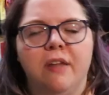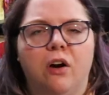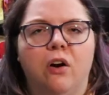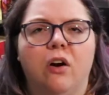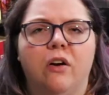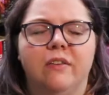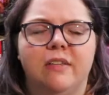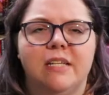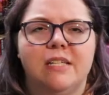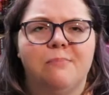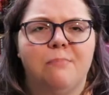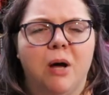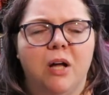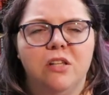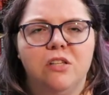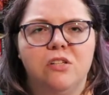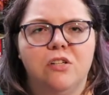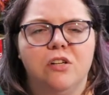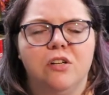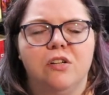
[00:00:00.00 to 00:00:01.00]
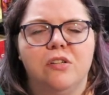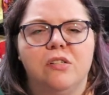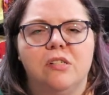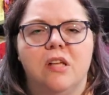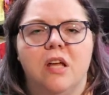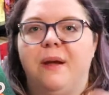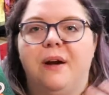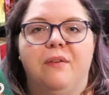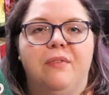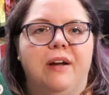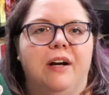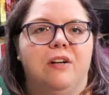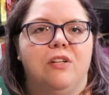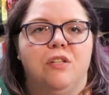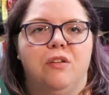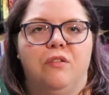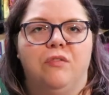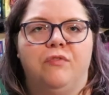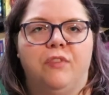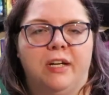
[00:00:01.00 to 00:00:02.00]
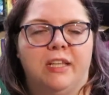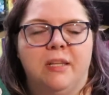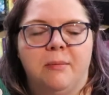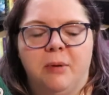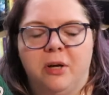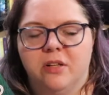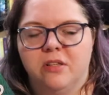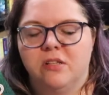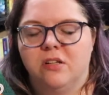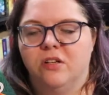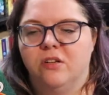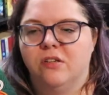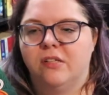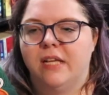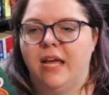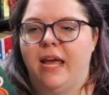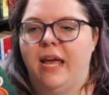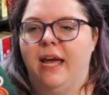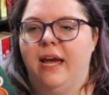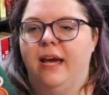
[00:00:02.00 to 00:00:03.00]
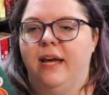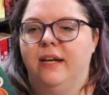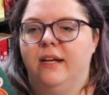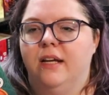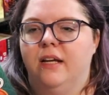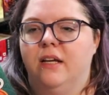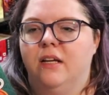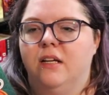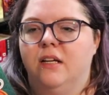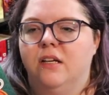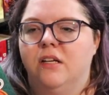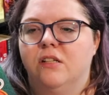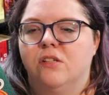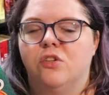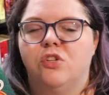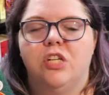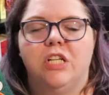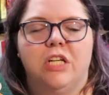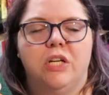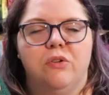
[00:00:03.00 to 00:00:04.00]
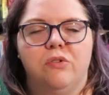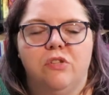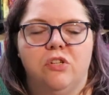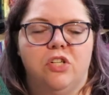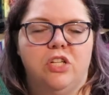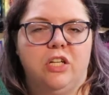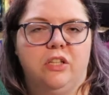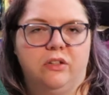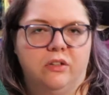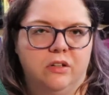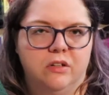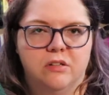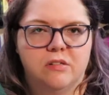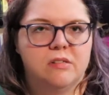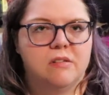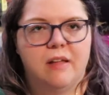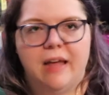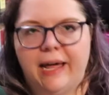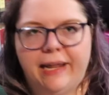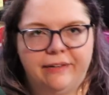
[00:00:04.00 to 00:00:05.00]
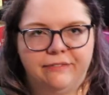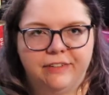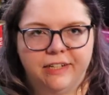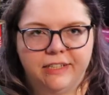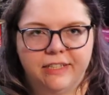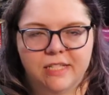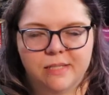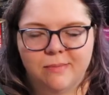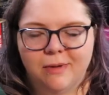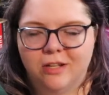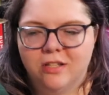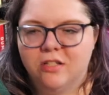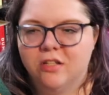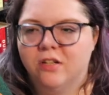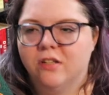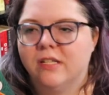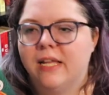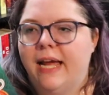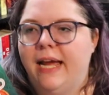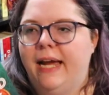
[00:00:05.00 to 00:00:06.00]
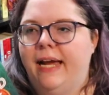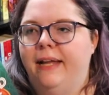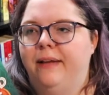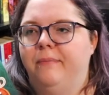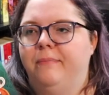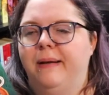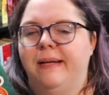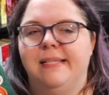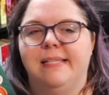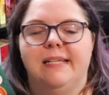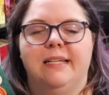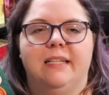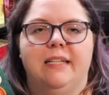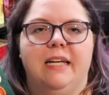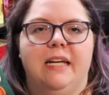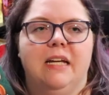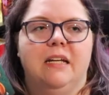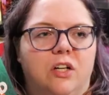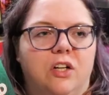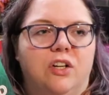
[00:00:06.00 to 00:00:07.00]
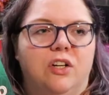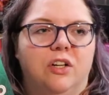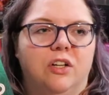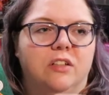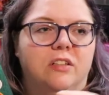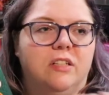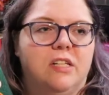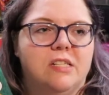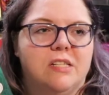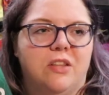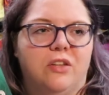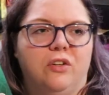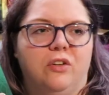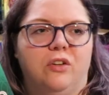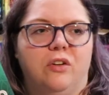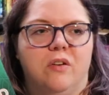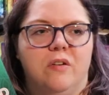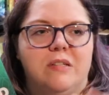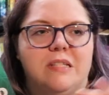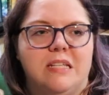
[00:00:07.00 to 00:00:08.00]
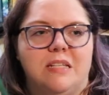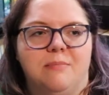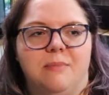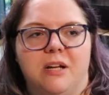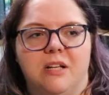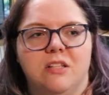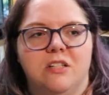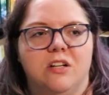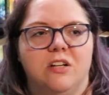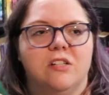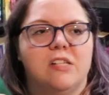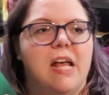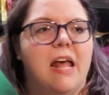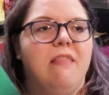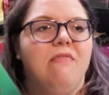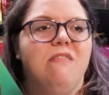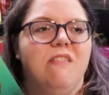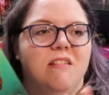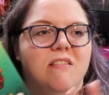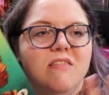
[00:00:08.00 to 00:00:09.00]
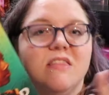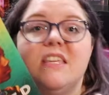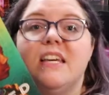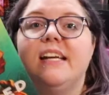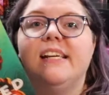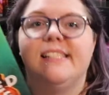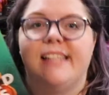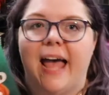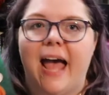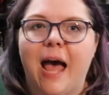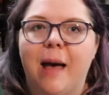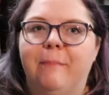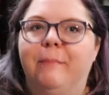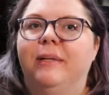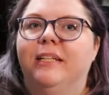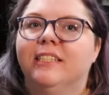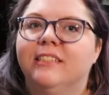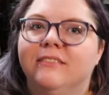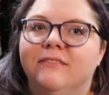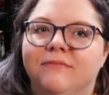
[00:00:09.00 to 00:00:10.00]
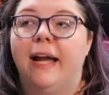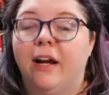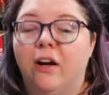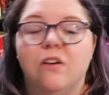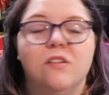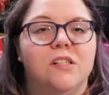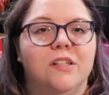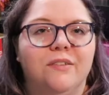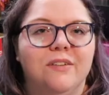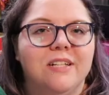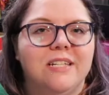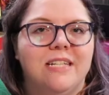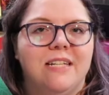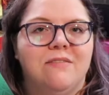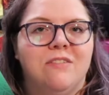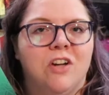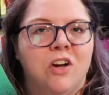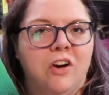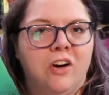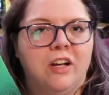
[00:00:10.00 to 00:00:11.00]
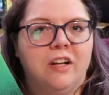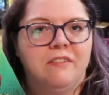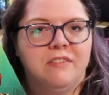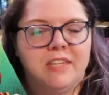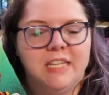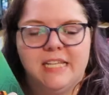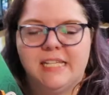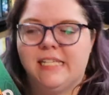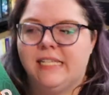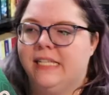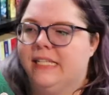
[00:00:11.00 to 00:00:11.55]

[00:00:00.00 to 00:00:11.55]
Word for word: There are these monsters. They're there to fight the monsters. And so she goes and she learns how to fight these monsters and basically her, these other girls, these monsters, and then things happen. I also received an arc of this.